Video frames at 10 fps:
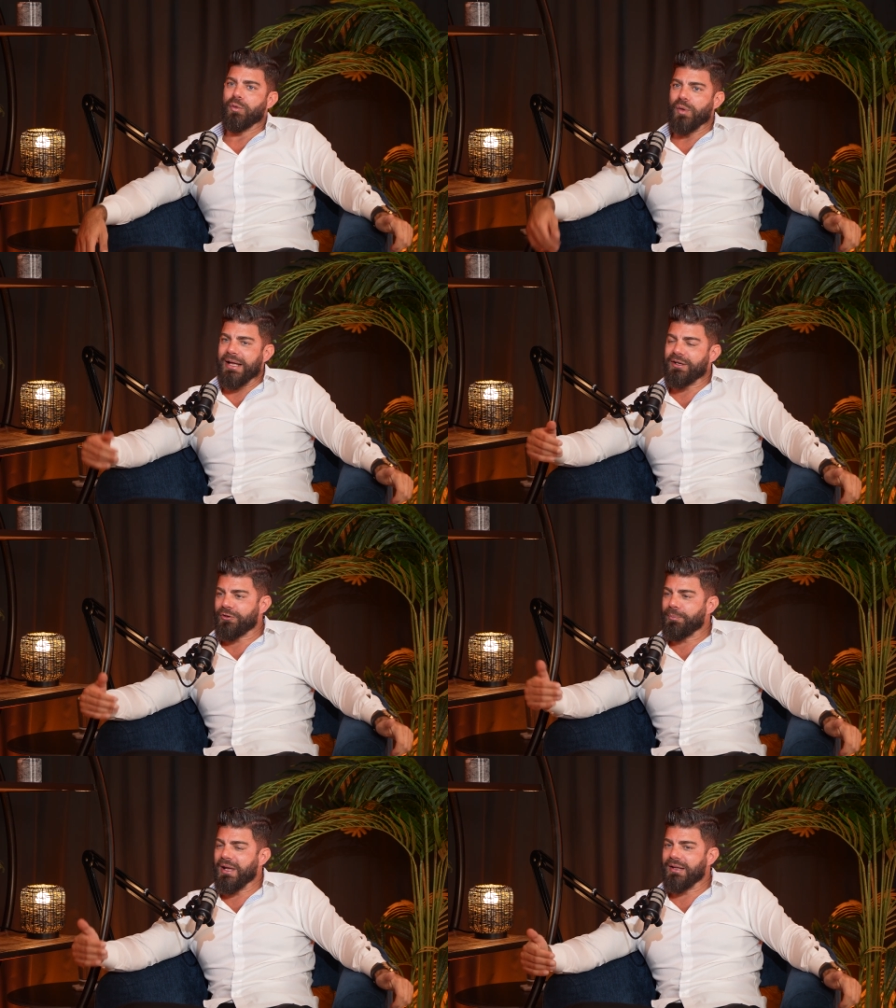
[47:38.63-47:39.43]
rather
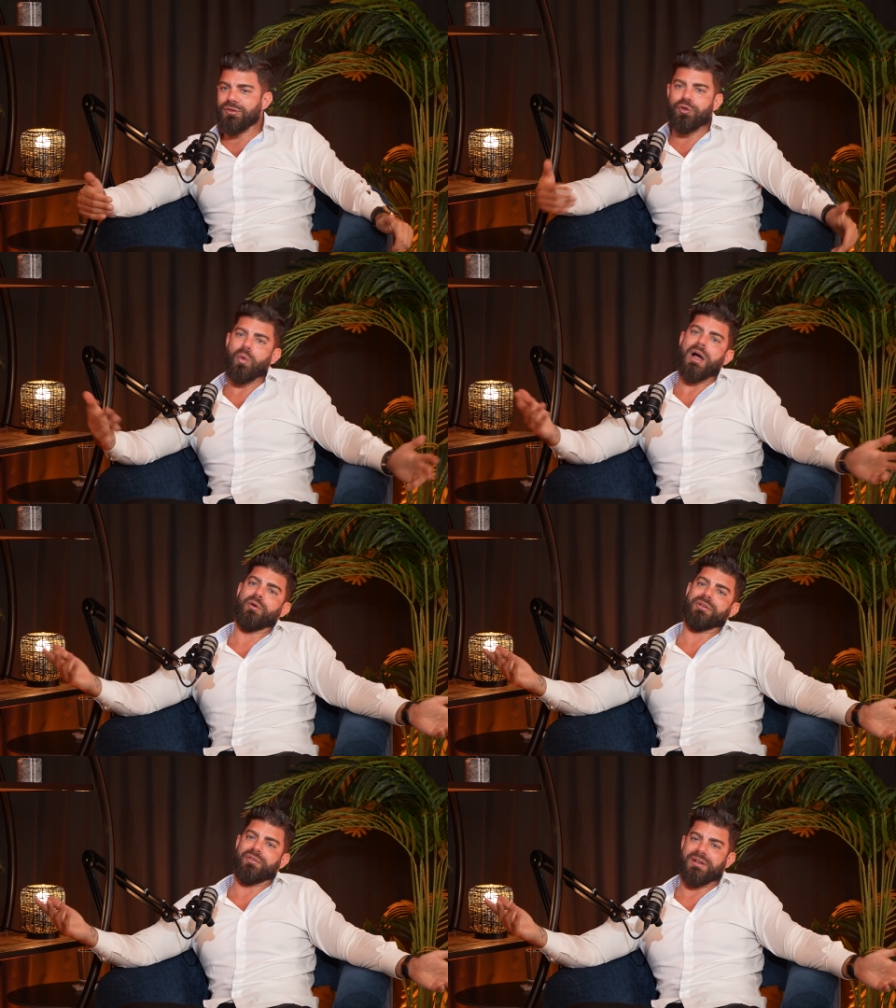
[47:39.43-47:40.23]
spend 2
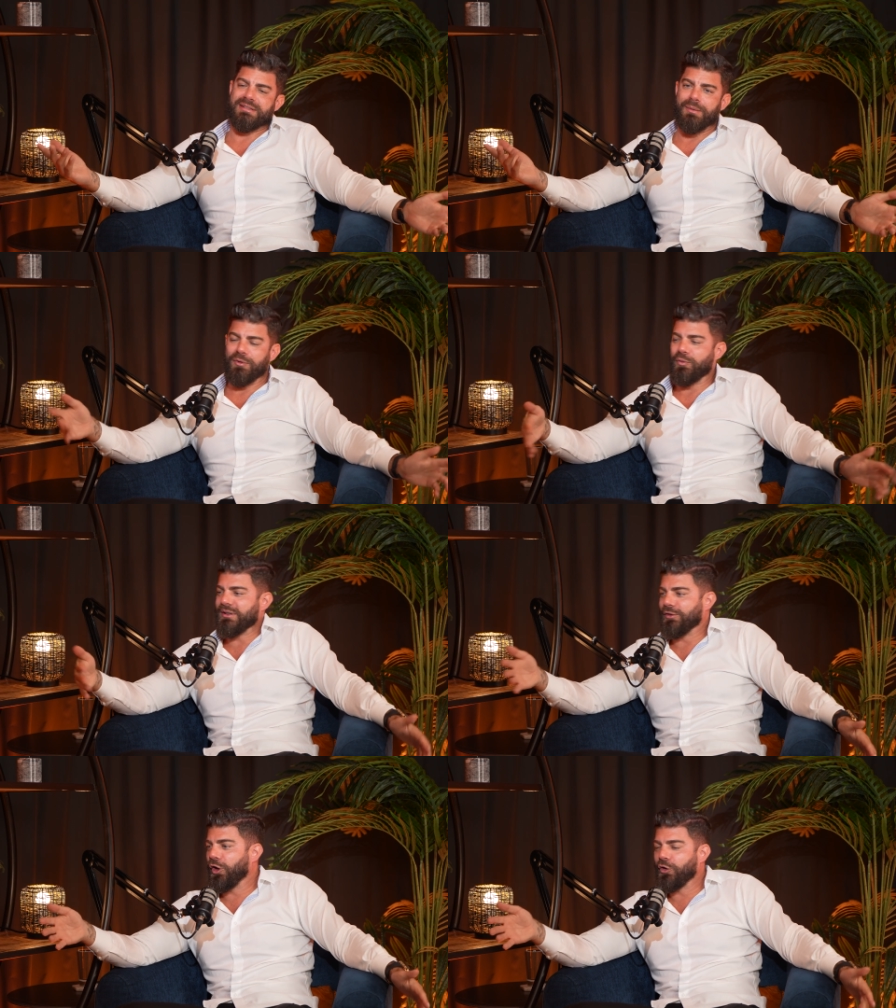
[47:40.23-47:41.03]
hours, for example, with
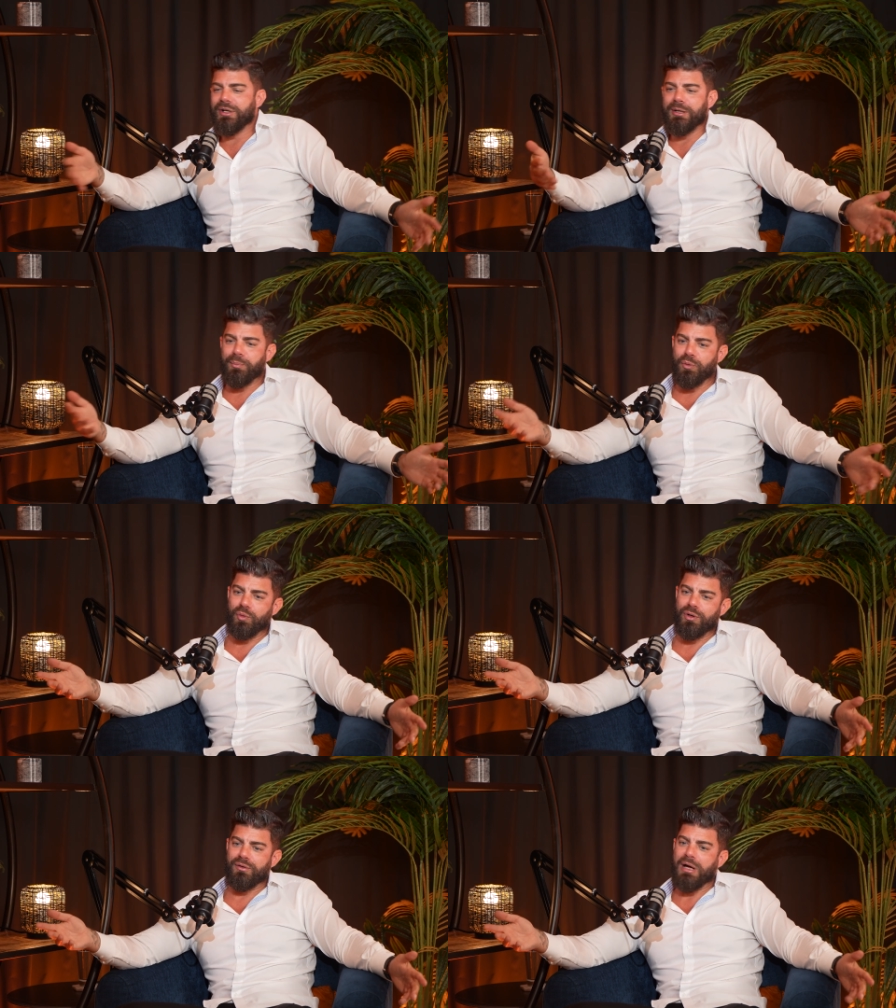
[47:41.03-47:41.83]
the daughter in the
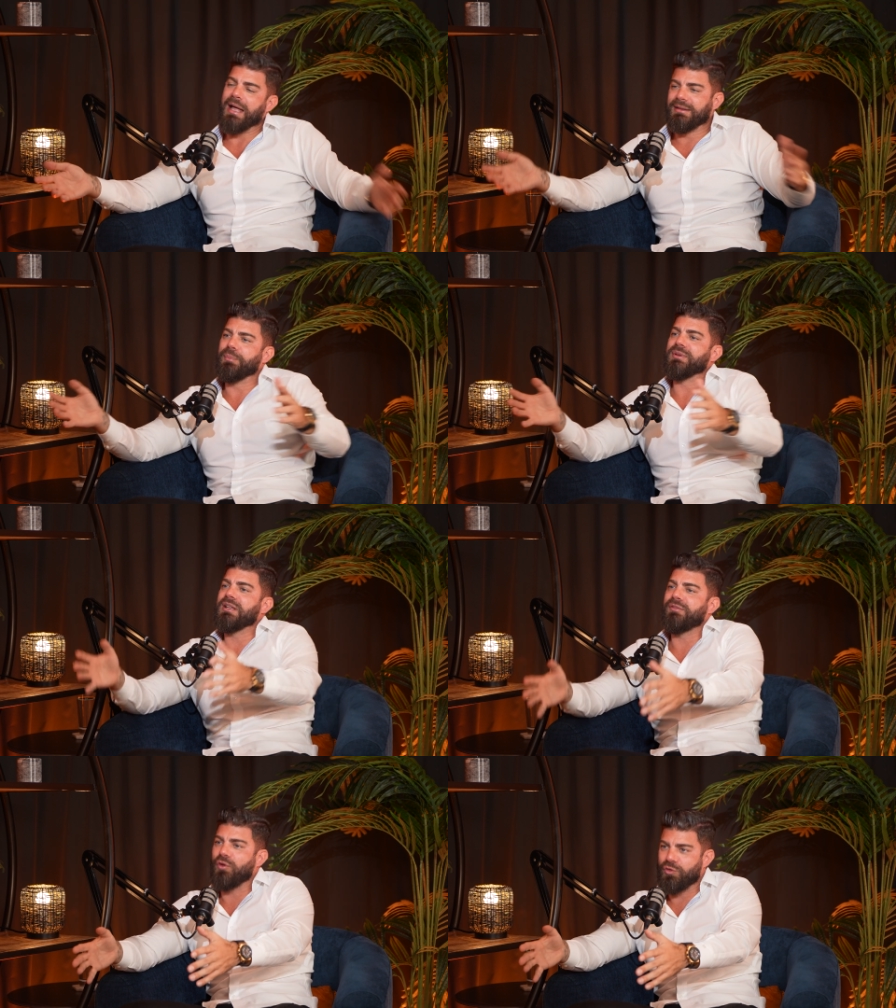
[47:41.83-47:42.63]
pool,
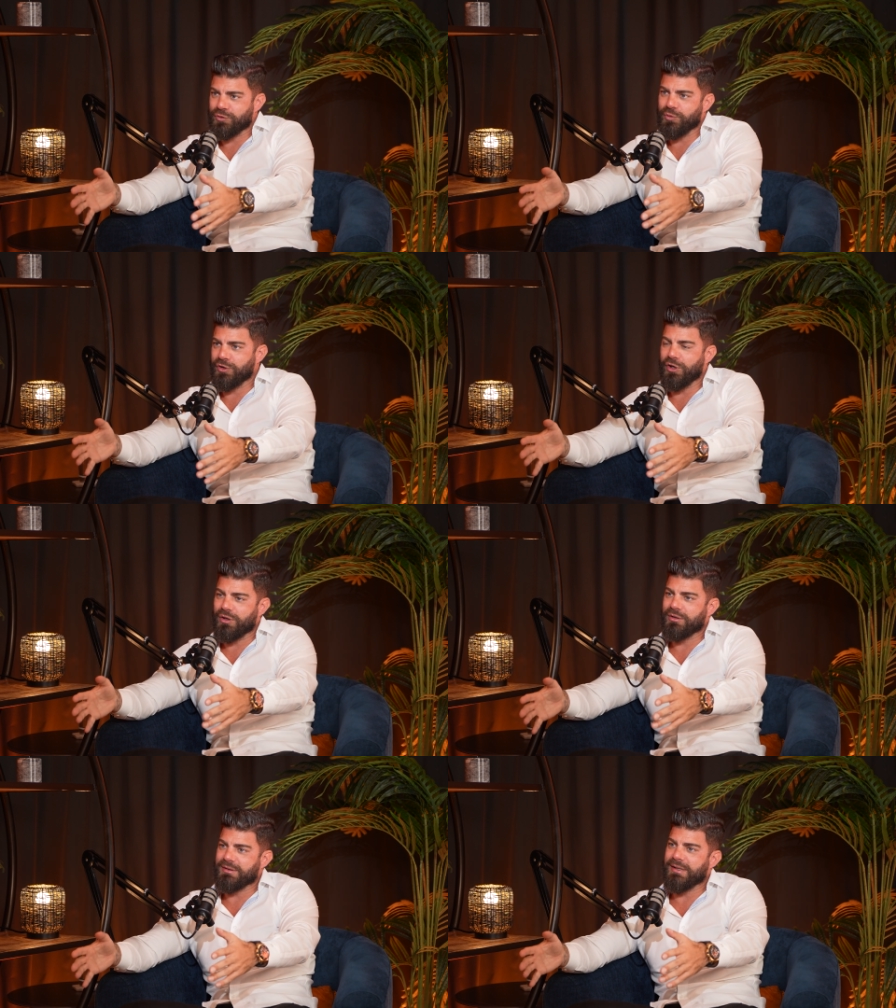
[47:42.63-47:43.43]
100% focused with
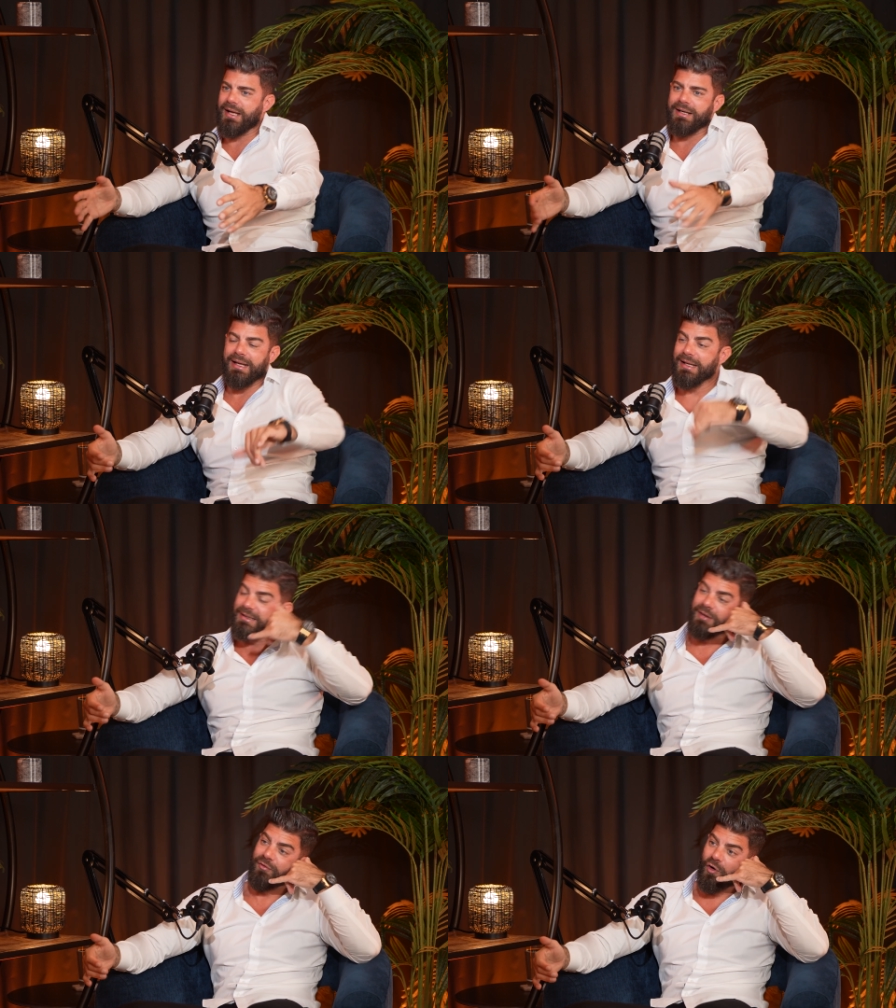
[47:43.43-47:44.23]
her, than in
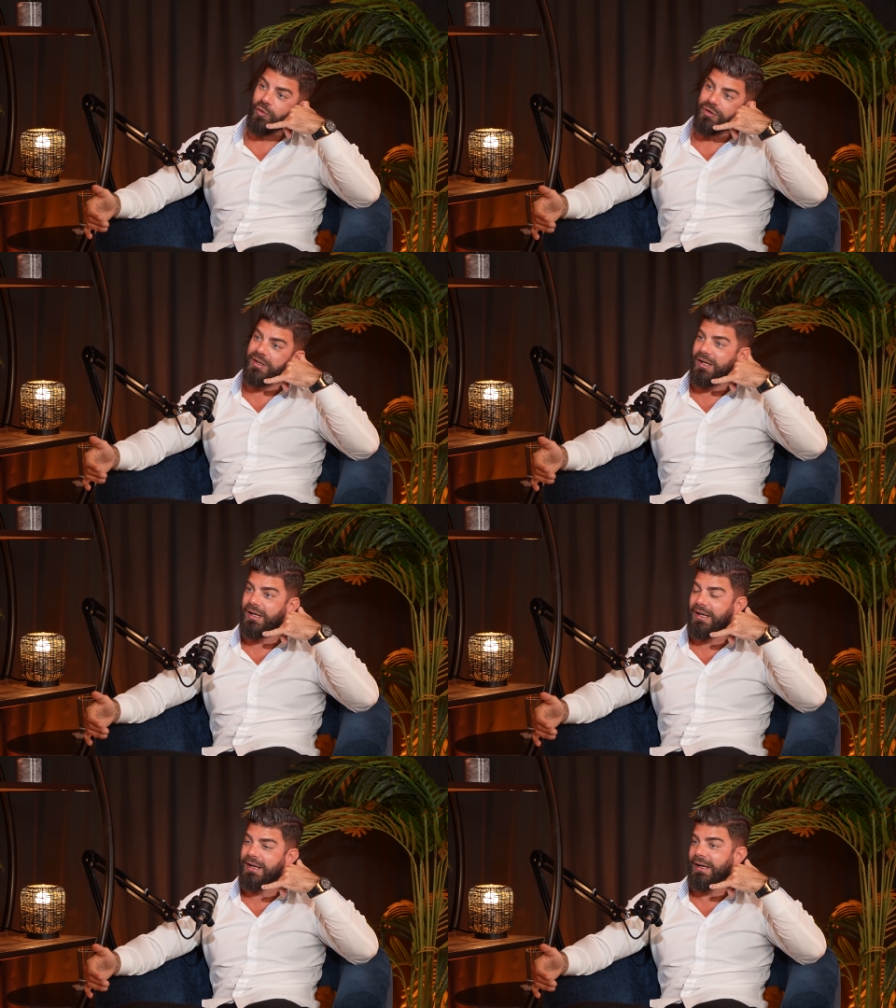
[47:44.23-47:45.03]
the phone
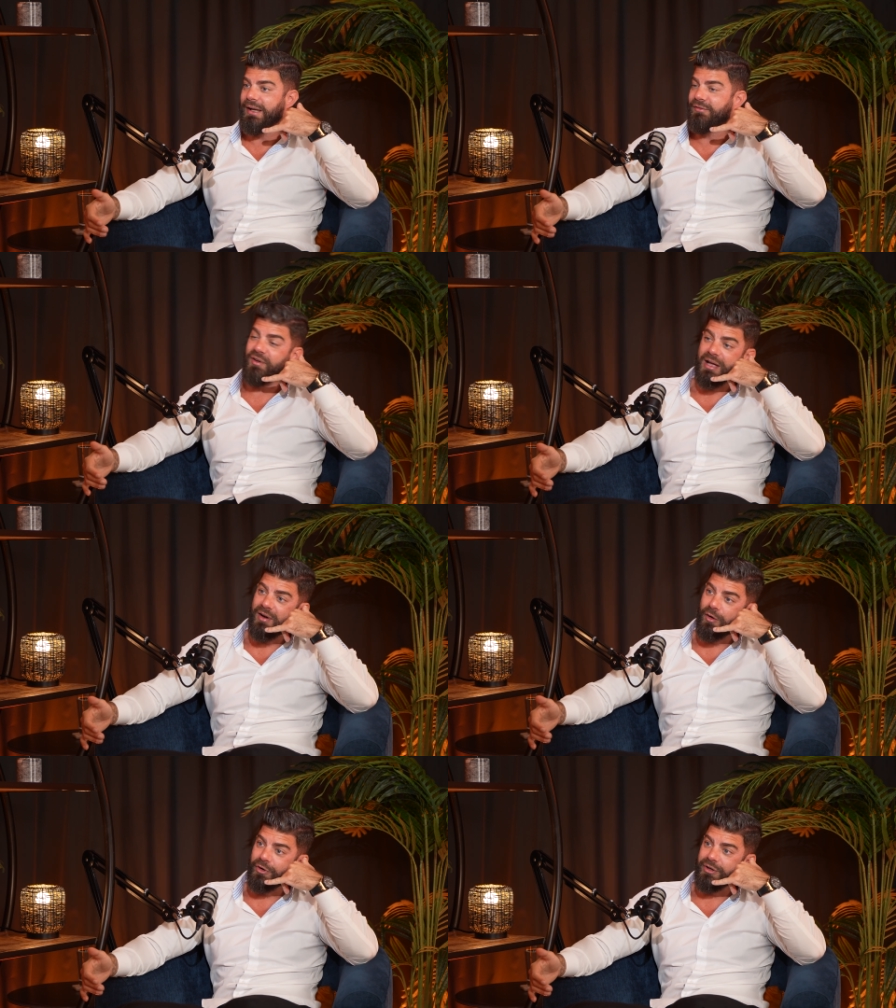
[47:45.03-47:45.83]
5
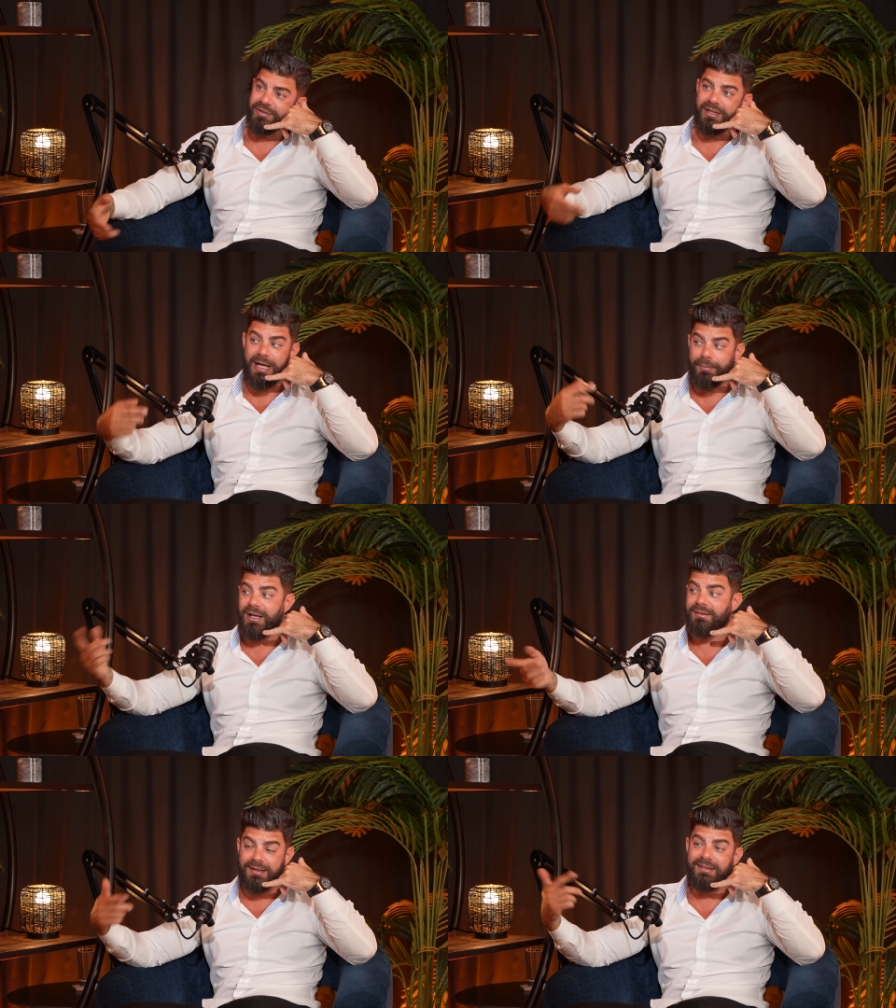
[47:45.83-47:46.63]
hours and I'm
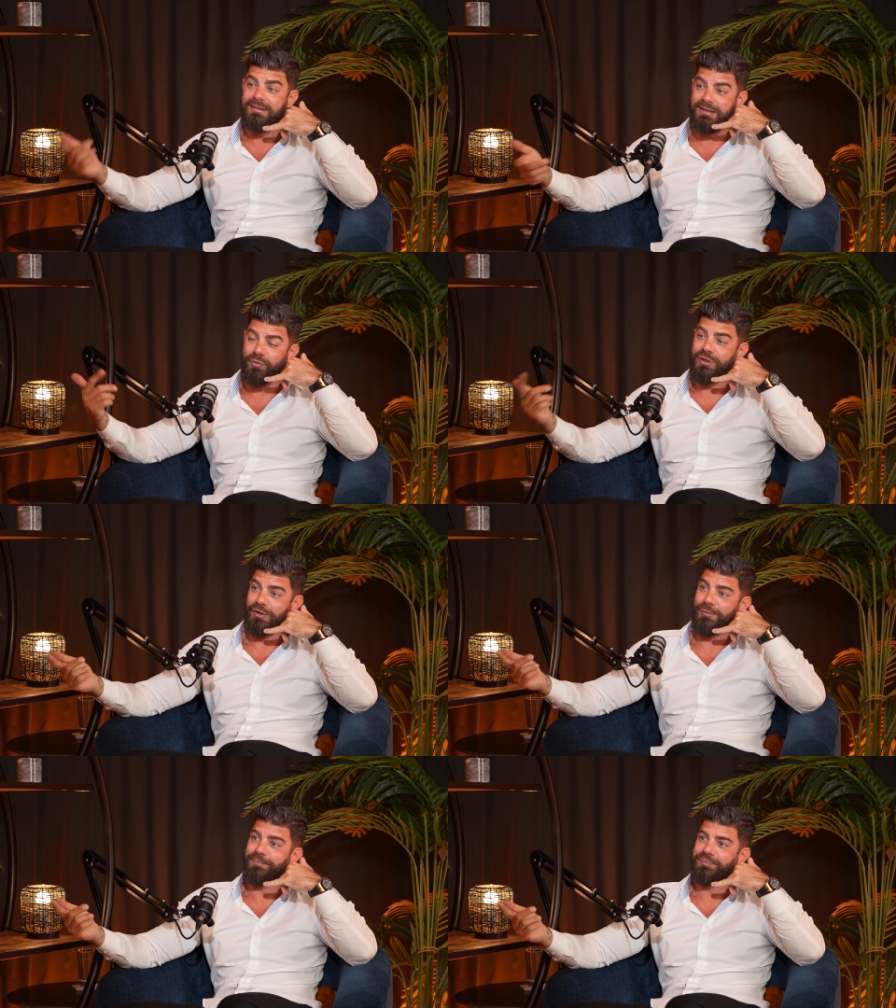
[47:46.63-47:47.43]
not attentive with her.